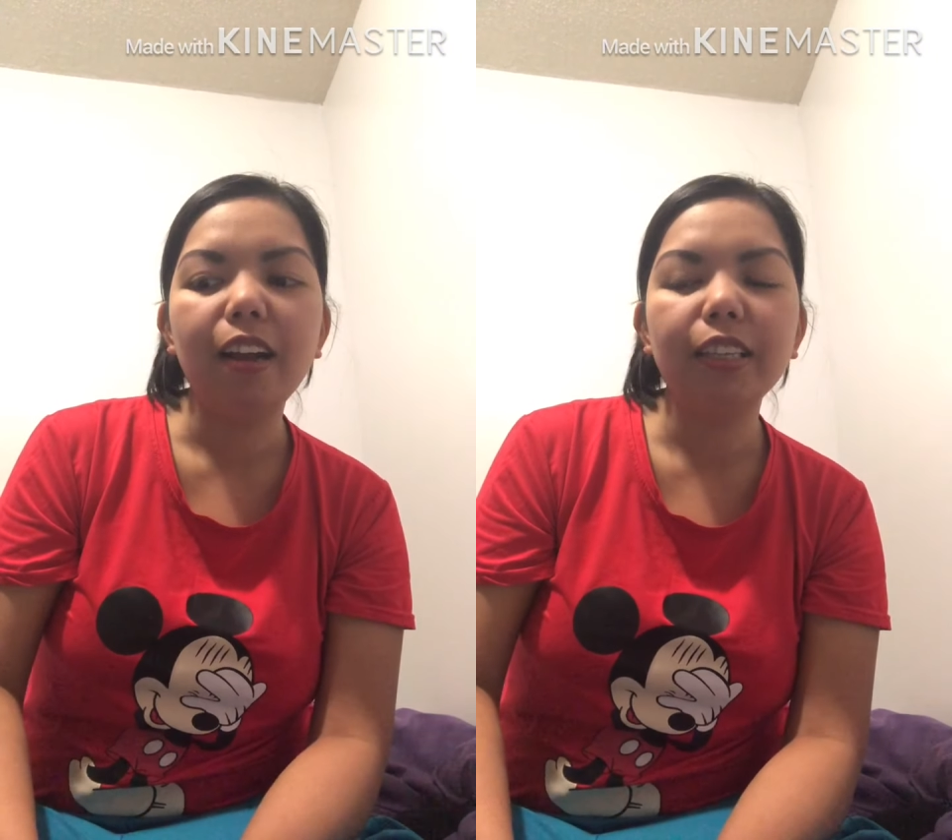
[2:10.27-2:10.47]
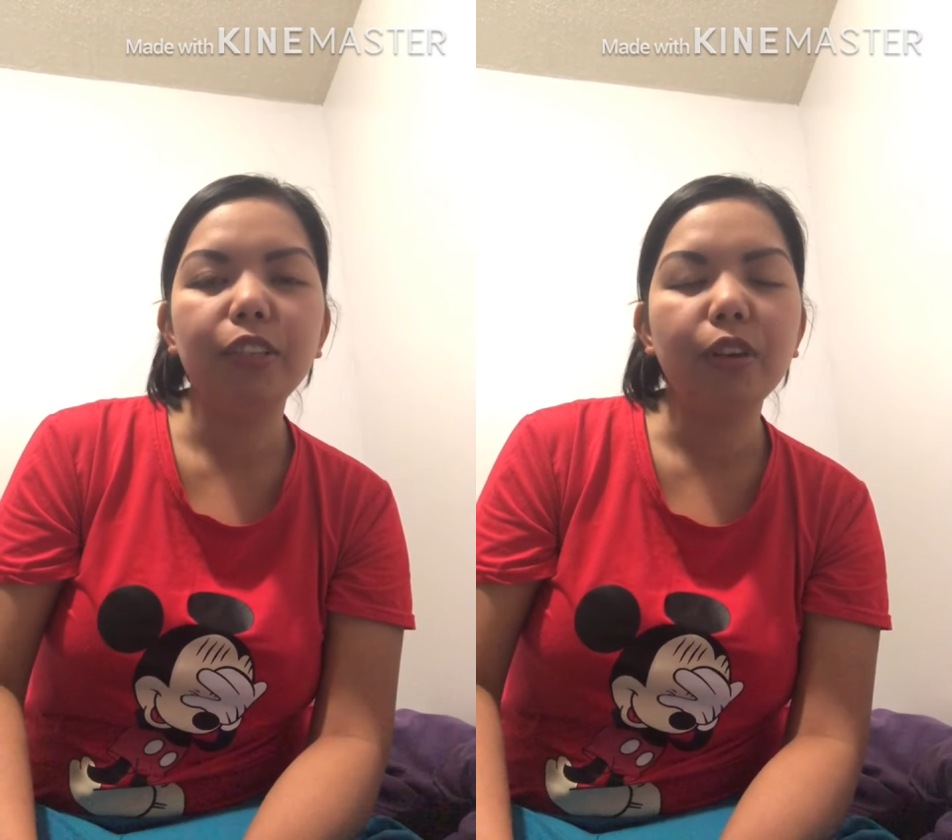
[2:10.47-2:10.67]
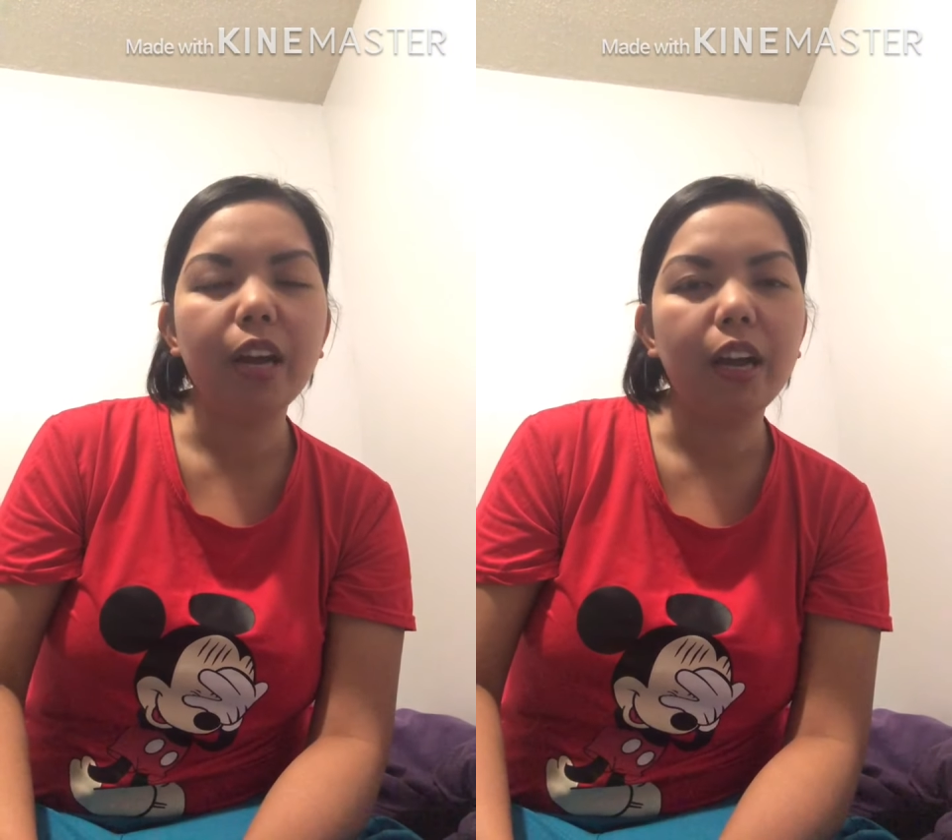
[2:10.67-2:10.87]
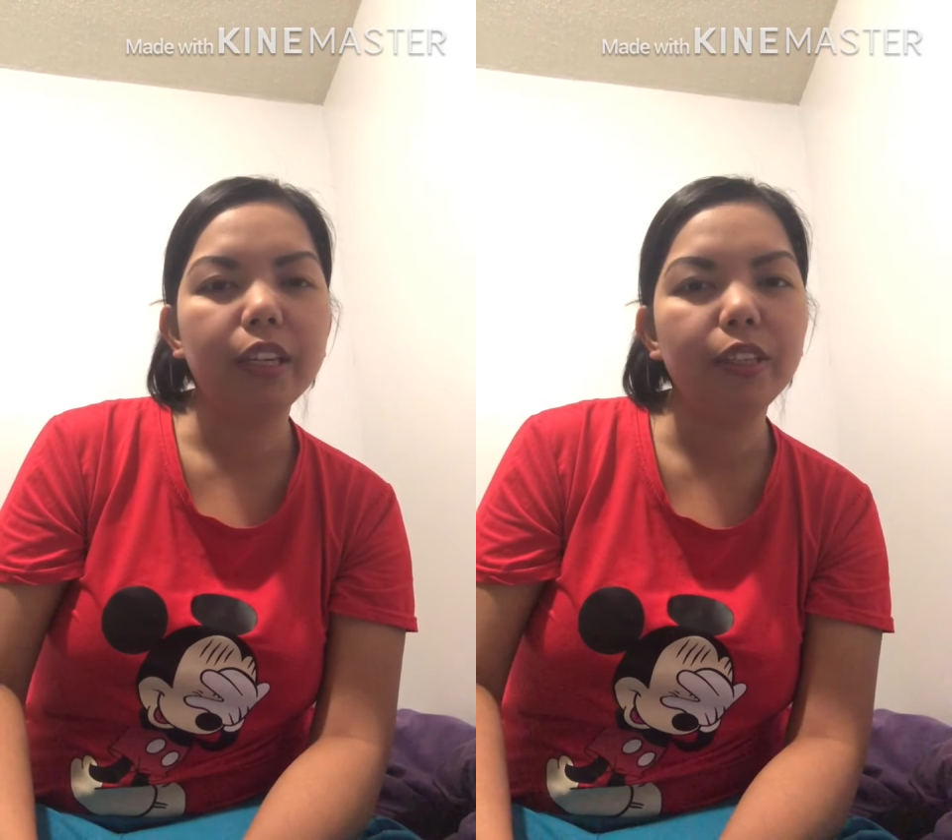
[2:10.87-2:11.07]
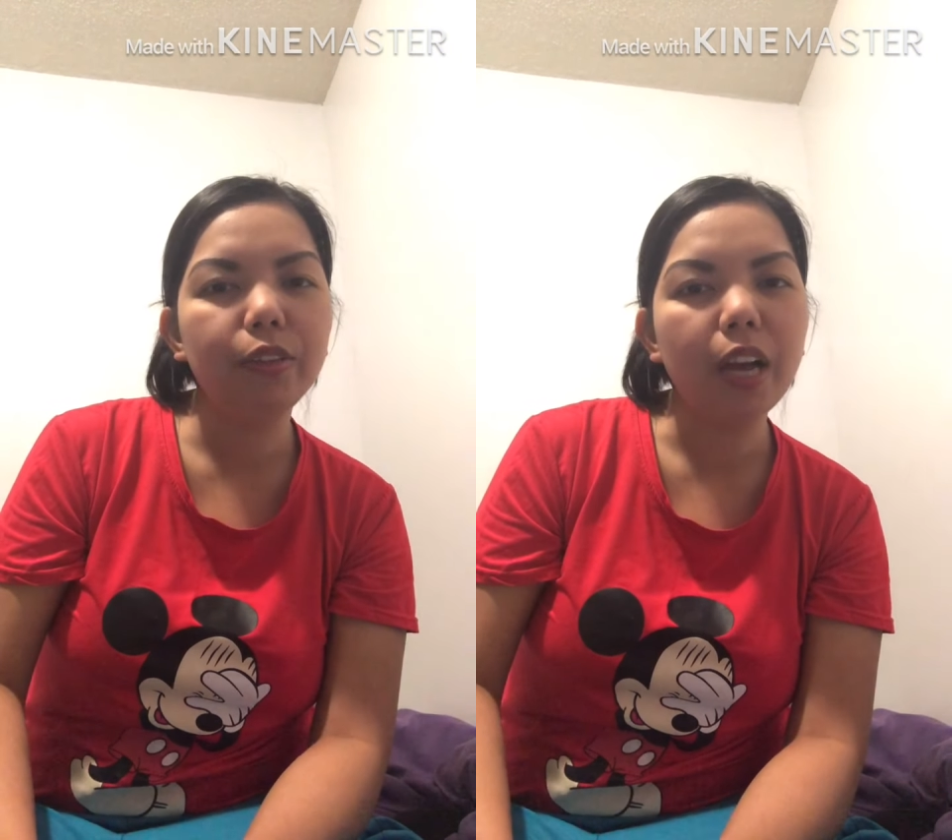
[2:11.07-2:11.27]
you
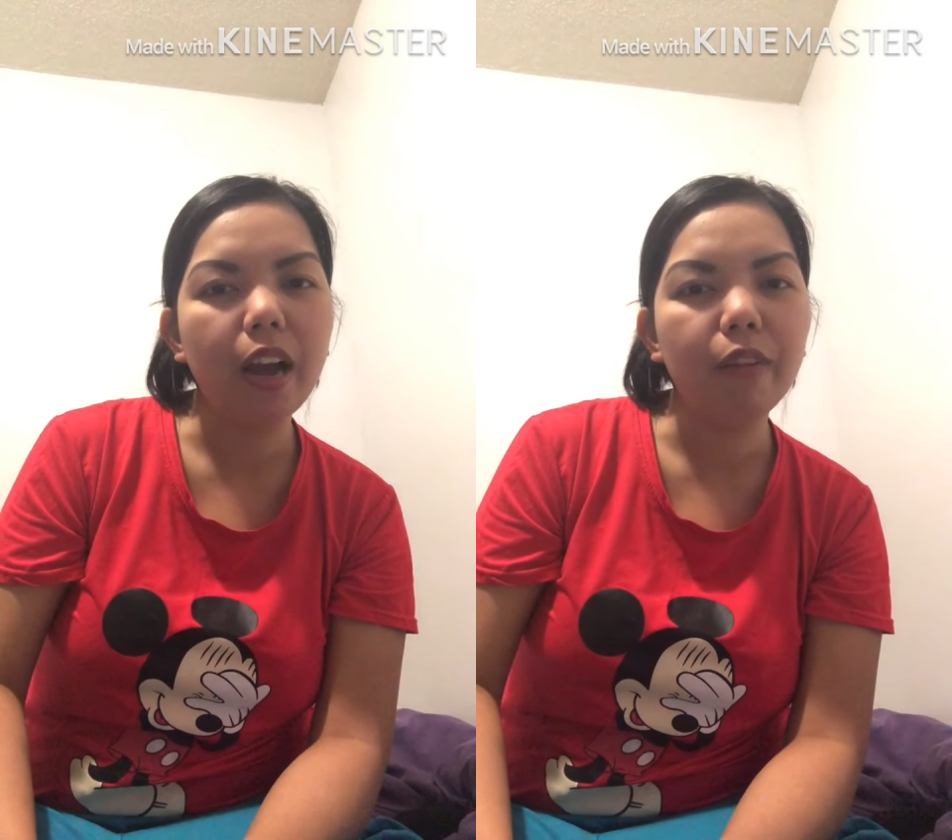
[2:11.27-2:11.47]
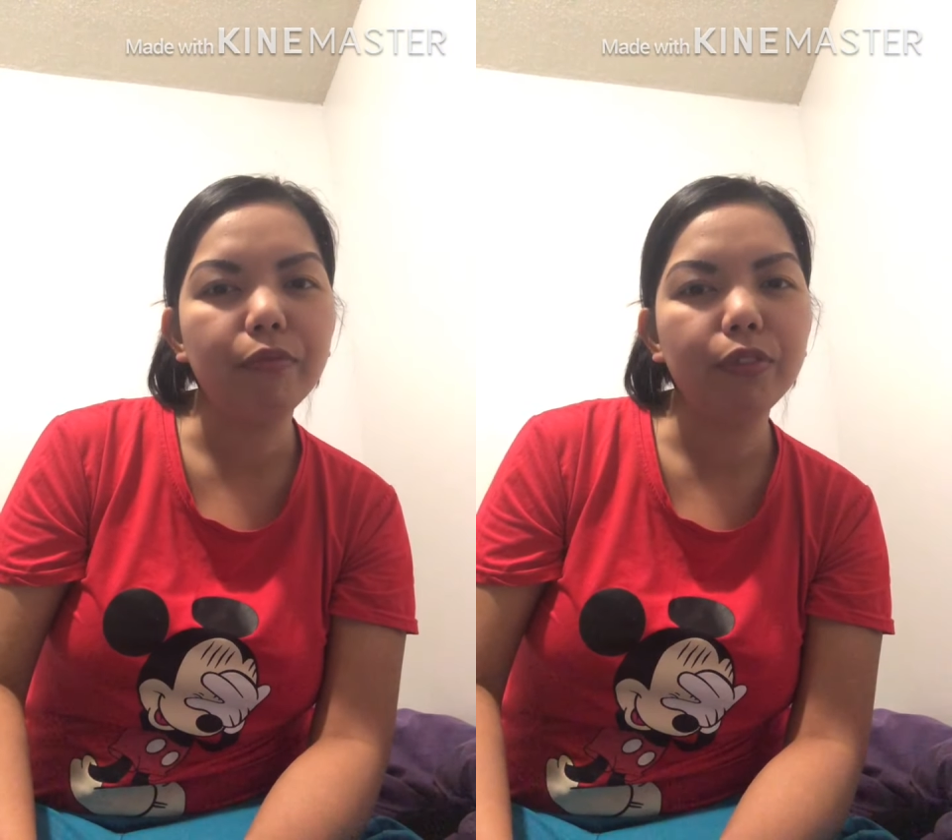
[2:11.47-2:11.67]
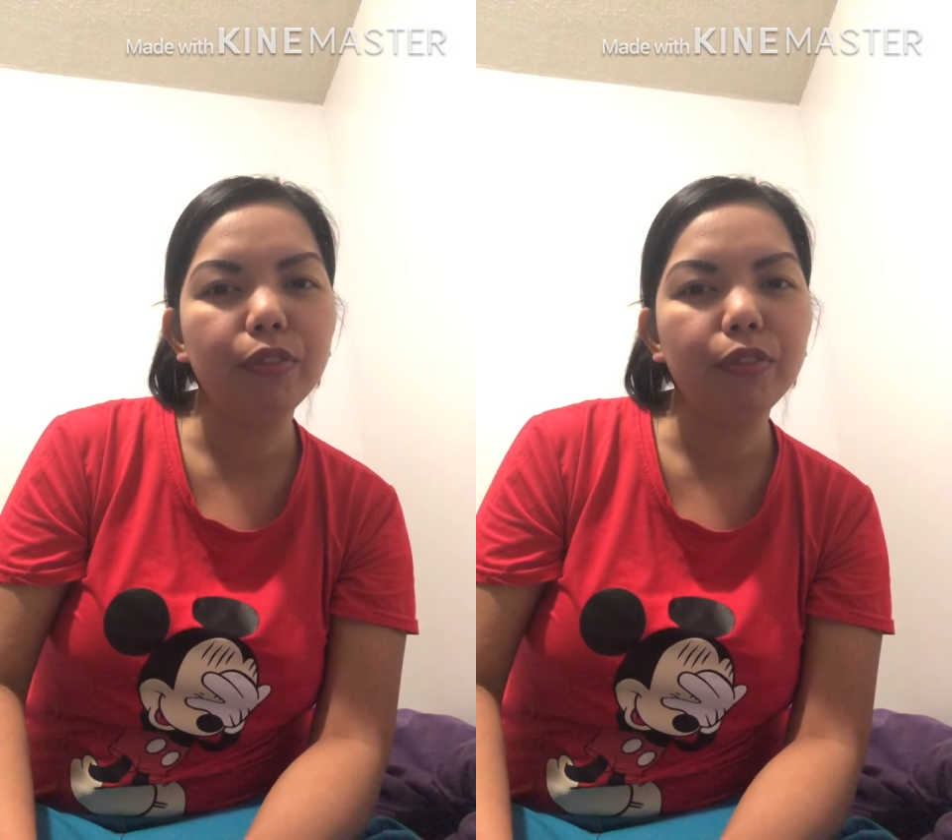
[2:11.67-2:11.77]
have